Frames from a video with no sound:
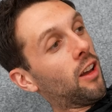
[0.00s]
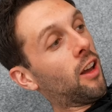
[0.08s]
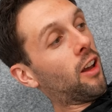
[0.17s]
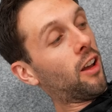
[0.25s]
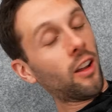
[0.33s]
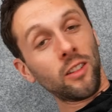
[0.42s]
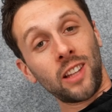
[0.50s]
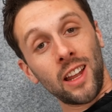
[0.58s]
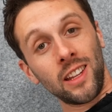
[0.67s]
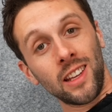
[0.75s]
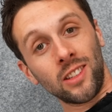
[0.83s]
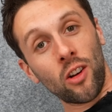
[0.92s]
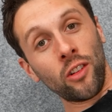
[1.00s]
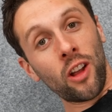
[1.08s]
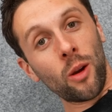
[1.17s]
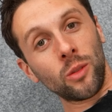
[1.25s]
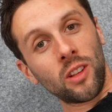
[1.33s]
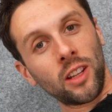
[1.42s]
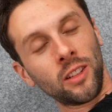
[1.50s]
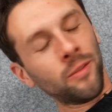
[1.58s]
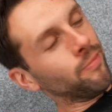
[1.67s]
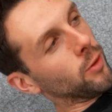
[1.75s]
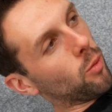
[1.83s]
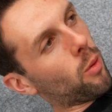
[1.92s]
10 years on, I was like,
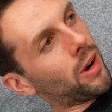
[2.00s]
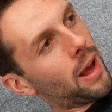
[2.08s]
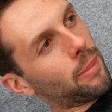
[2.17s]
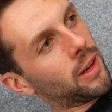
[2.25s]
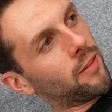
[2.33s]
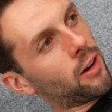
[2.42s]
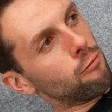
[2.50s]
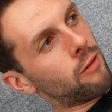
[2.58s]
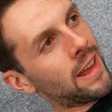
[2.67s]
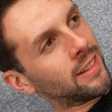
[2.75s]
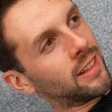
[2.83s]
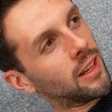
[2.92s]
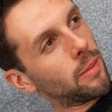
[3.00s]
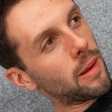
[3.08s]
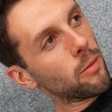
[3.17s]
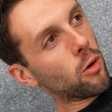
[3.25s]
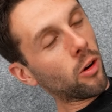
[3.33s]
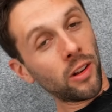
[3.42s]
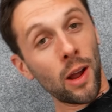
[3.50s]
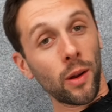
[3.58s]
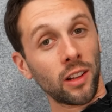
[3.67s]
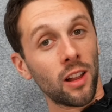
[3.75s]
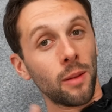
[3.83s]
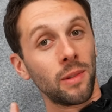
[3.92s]
what would happen if I rested a bit more? Now I
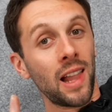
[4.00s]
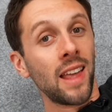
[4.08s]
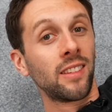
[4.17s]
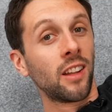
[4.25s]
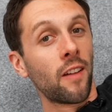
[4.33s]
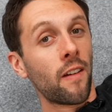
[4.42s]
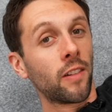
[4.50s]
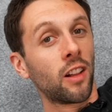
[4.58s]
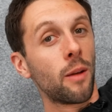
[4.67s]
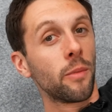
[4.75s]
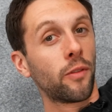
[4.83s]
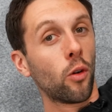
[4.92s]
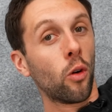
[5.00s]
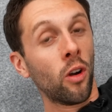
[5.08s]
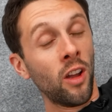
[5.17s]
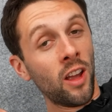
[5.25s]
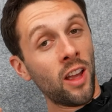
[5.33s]
climb less than I've ever climbed before,